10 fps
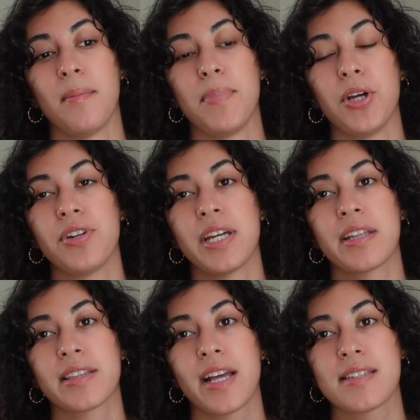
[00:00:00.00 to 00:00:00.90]
building
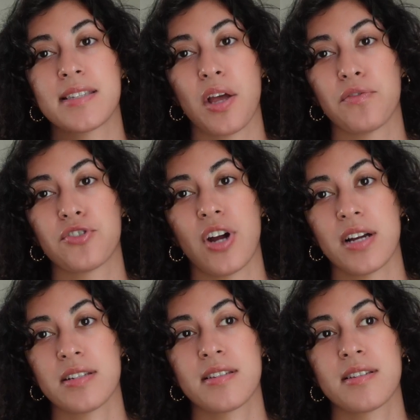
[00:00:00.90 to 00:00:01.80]
like that
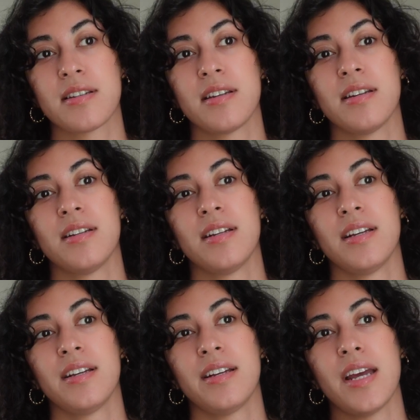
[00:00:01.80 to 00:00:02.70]
self-trust
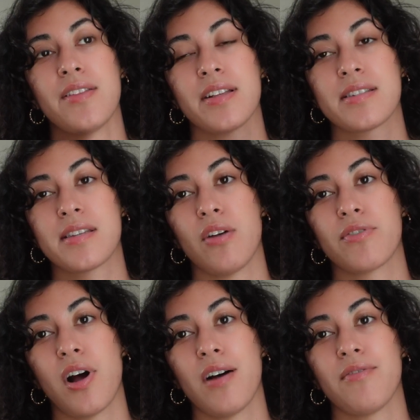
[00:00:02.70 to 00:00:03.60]
and that
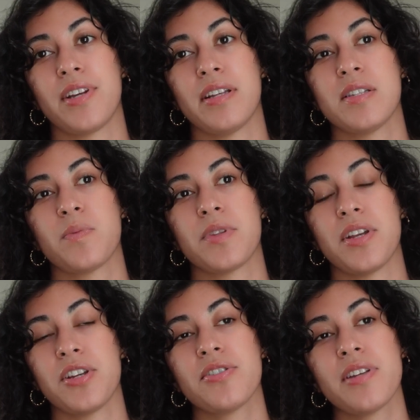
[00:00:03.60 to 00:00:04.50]
self-confidence
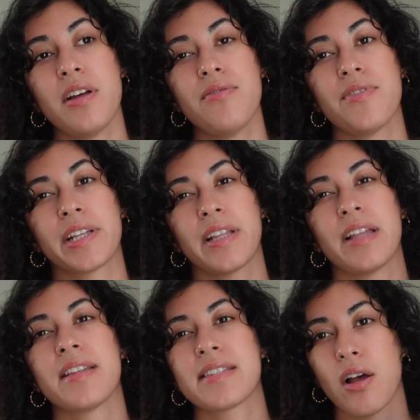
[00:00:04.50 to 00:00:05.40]
within yourself,
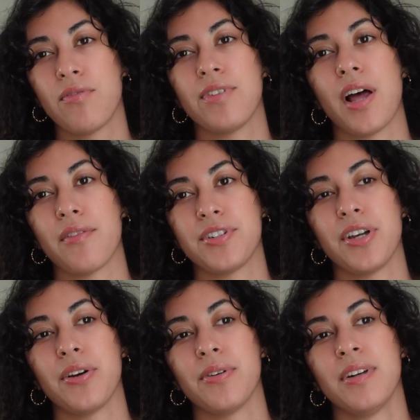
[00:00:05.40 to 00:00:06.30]
and the self-love too.
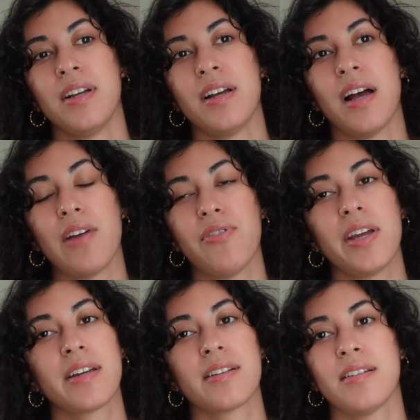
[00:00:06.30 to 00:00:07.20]
I feel
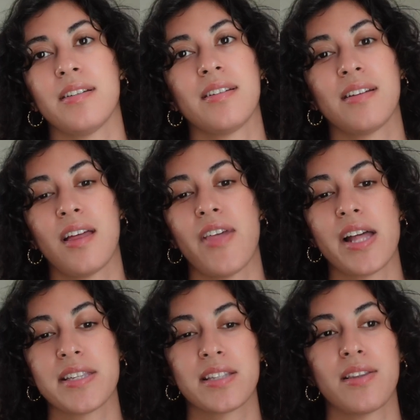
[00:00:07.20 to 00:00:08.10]
like
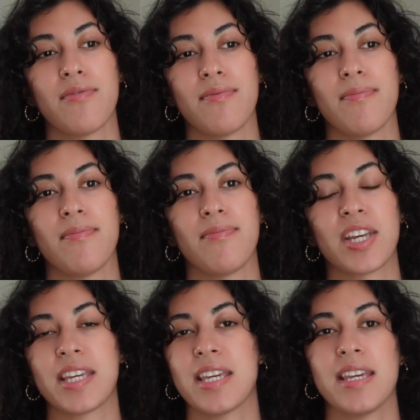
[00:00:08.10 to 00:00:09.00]
that's like the
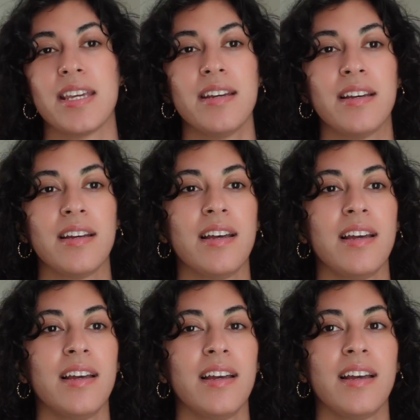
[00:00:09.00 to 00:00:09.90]
key,
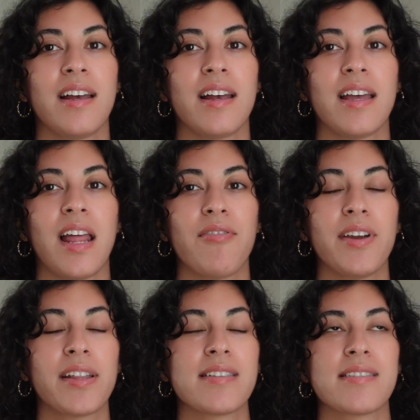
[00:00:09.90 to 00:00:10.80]
and I feel
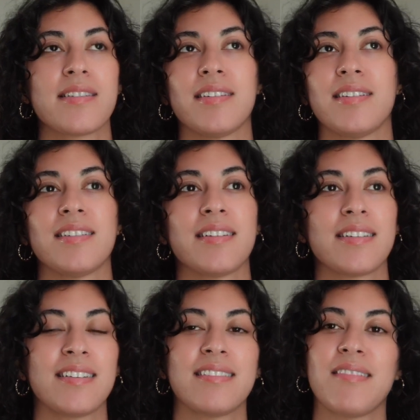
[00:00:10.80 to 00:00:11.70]
like it's
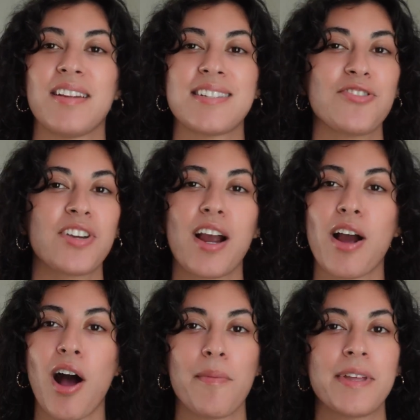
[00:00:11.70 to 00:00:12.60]
such like a
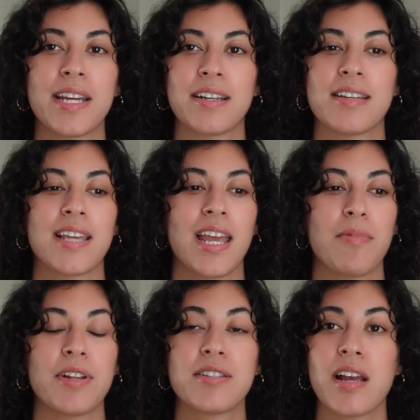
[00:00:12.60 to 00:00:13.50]
common thing to say,
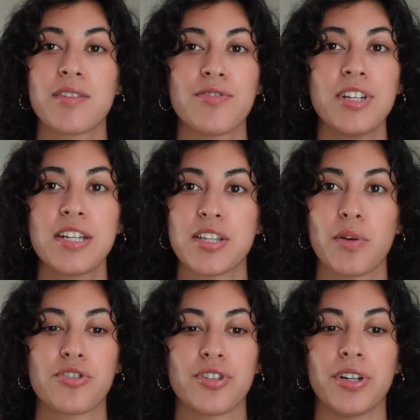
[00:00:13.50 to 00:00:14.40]
but it's really
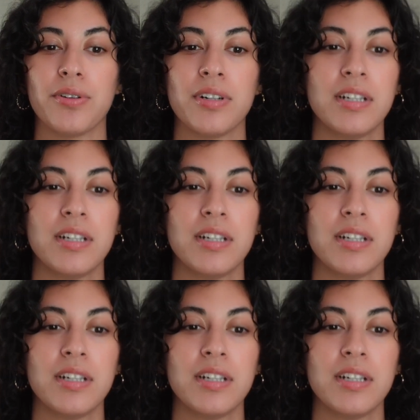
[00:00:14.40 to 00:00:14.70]
so true.